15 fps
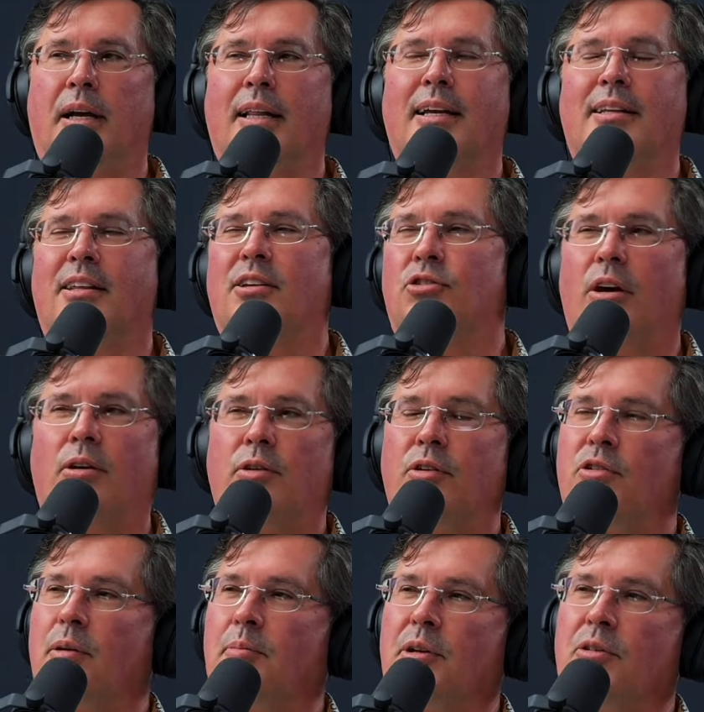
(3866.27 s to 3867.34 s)
Like there's always
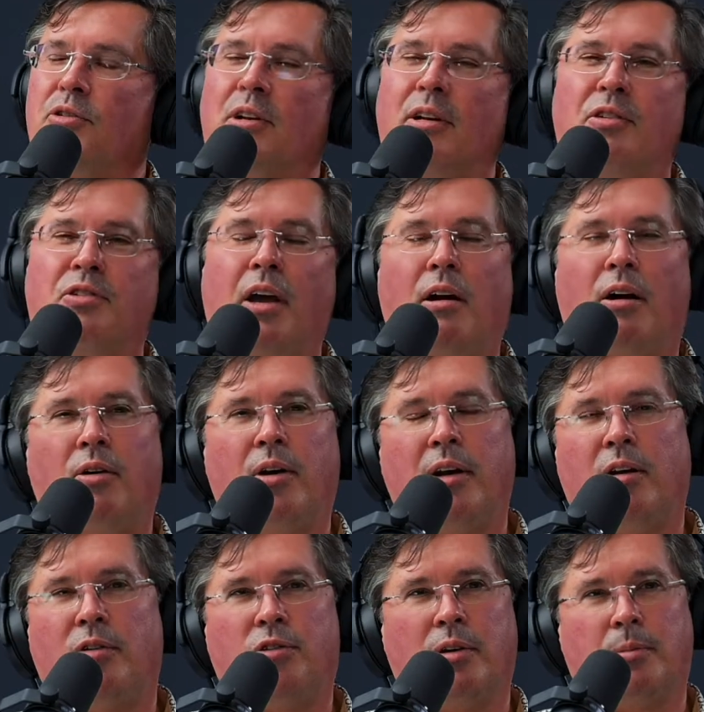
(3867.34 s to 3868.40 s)
someone who's going to say, "Oh, I
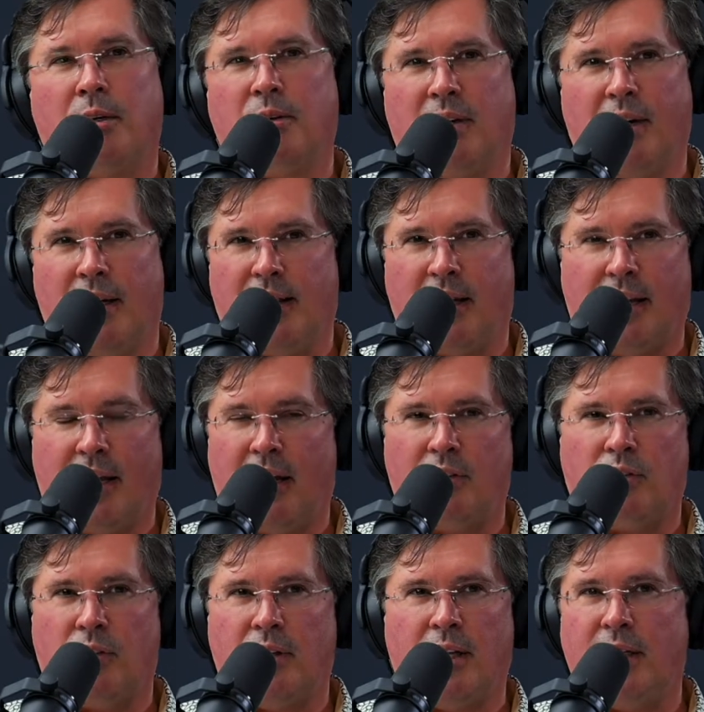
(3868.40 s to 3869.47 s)
know someone who got that
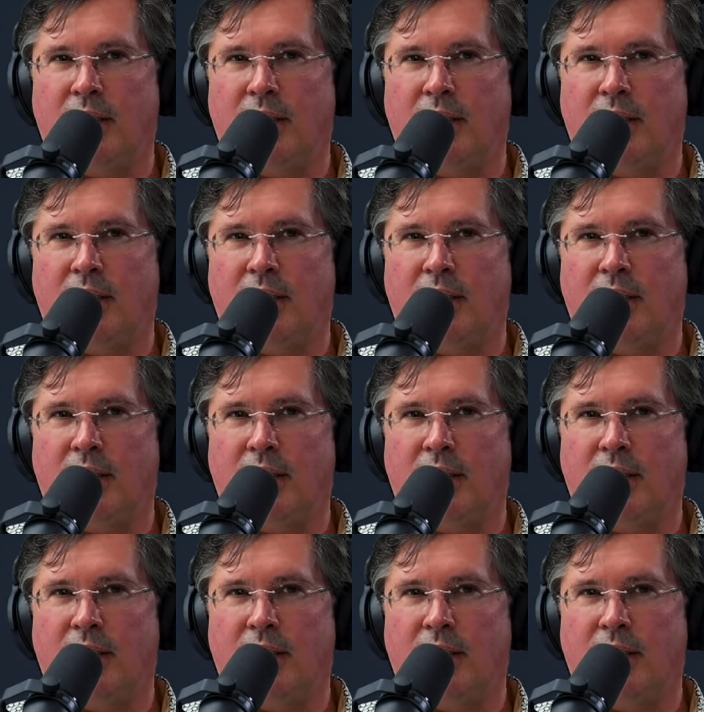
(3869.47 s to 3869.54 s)
cancer and they